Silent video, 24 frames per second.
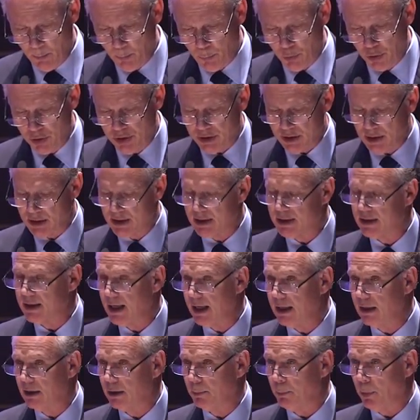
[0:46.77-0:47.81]
pushed the
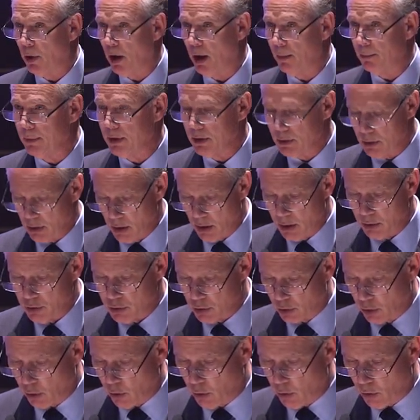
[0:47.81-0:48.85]
State Department
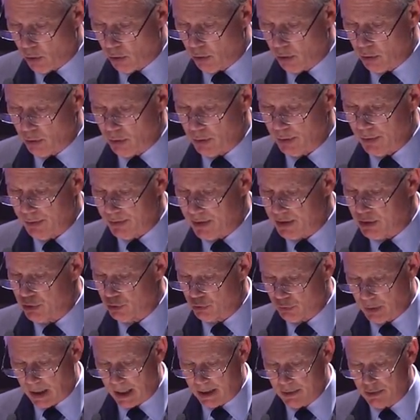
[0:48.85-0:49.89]
to call this
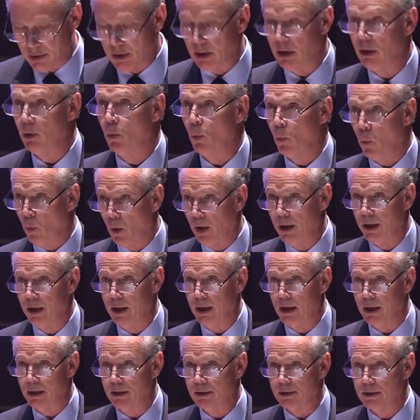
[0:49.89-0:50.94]
tragedy what it
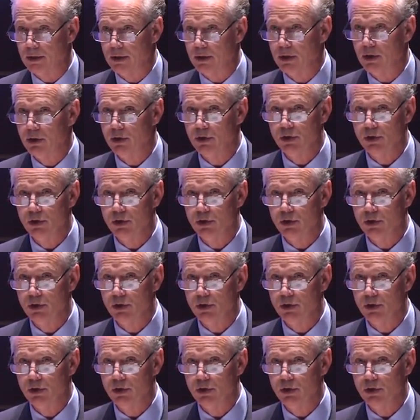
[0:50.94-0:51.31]
is,